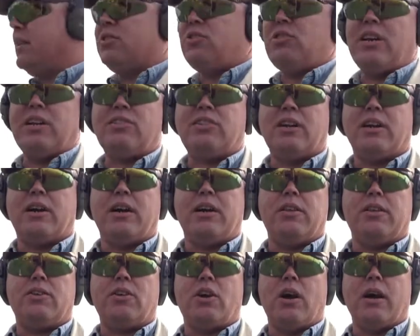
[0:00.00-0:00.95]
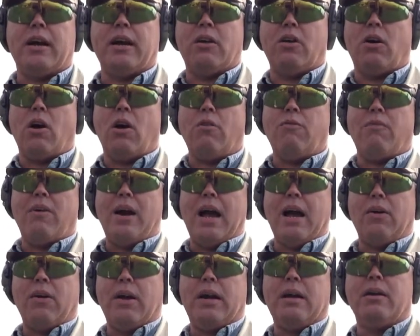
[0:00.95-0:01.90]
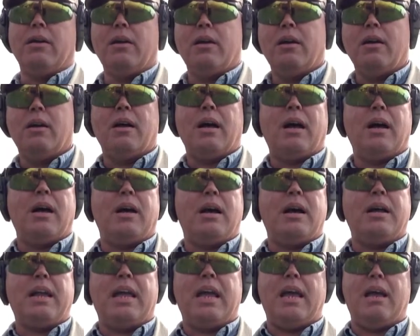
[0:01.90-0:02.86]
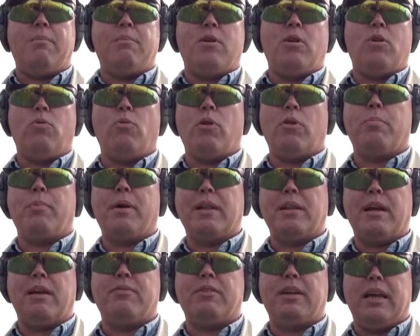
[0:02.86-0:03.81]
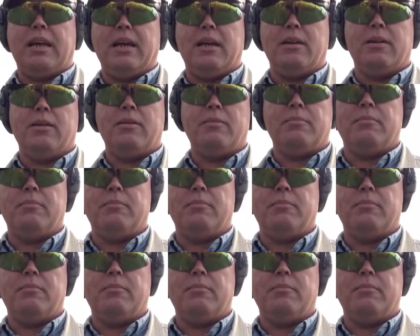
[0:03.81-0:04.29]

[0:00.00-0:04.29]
the chest area of the target, all firing unaimed with my left hand.